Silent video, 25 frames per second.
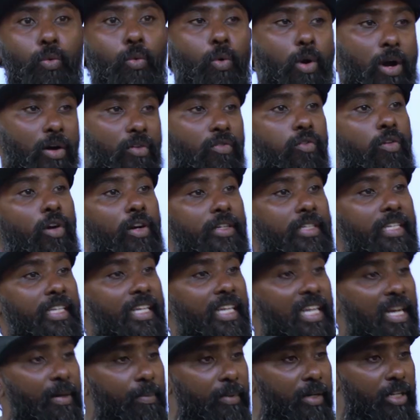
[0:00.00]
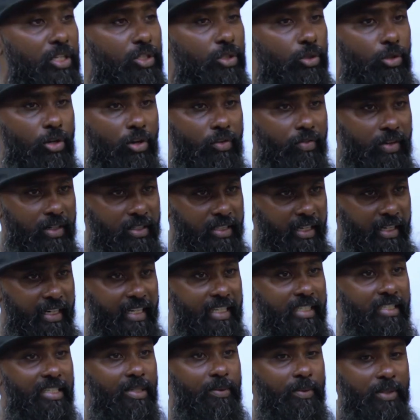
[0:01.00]
to walk 40 kilometers to go for a
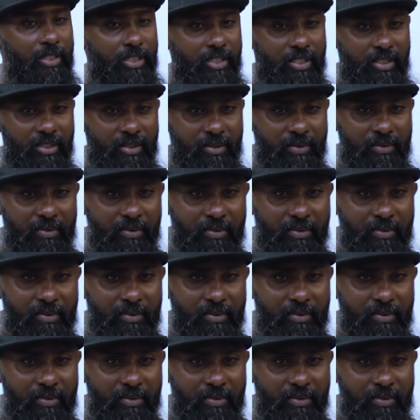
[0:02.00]
Sunday service.